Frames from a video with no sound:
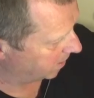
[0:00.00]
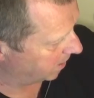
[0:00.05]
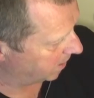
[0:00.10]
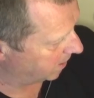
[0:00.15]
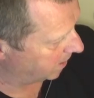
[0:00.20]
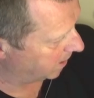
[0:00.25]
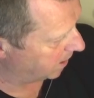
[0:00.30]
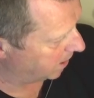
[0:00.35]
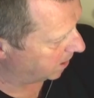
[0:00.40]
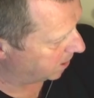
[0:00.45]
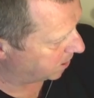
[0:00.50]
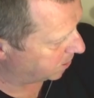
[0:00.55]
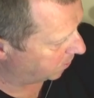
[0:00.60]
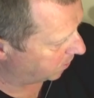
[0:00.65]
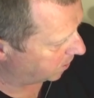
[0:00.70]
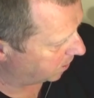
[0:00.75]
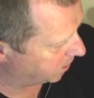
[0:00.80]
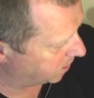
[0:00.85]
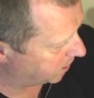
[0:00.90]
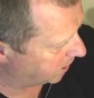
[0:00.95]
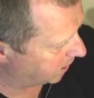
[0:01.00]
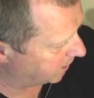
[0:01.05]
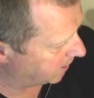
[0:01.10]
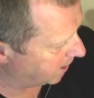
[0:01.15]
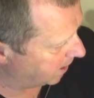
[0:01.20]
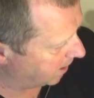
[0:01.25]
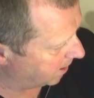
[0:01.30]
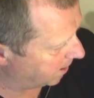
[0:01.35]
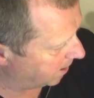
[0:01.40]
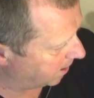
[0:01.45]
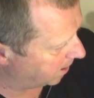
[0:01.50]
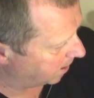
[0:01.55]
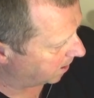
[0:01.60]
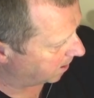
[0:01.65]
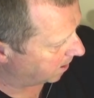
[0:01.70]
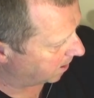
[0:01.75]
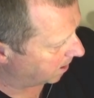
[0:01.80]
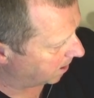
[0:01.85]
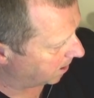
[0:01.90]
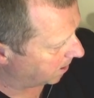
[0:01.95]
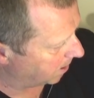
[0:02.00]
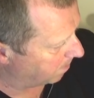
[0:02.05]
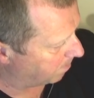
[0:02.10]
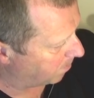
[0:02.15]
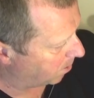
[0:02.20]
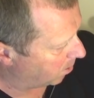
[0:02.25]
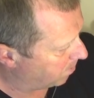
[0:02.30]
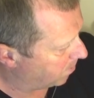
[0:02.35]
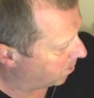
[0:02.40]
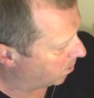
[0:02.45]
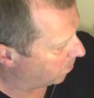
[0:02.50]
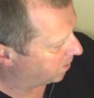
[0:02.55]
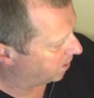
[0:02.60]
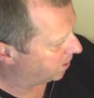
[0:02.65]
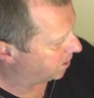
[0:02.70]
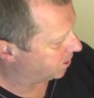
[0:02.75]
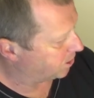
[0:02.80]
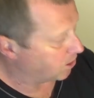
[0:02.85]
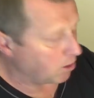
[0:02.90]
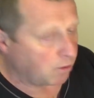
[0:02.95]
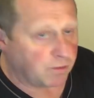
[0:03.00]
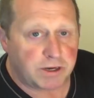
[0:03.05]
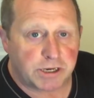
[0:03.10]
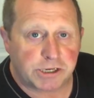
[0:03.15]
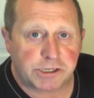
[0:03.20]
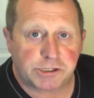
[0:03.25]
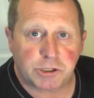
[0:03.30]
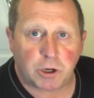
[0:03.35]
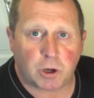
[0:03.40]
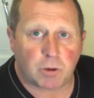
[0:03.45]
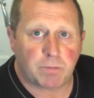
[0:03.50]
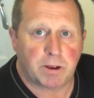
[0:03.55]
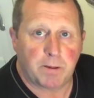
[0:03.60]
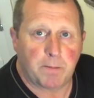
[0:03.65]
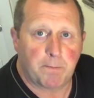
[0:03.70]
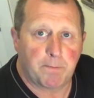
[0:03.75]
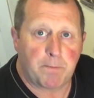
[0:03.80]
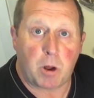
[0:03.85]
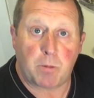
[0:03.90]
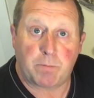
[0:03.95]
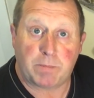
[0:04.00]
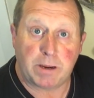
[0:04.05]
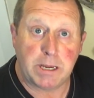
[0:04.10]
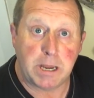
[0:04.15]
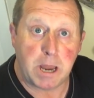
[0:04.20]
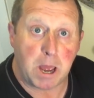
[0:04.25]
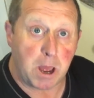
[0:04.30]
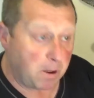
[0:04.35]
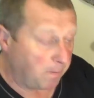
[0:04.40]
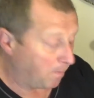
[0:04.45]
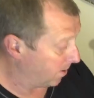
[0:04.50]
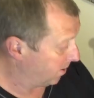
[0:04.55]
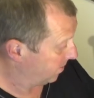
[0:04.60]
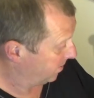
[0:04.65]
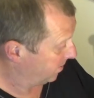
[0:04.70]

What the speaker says: And as you can see there, the pop-up is doing its job, popping up.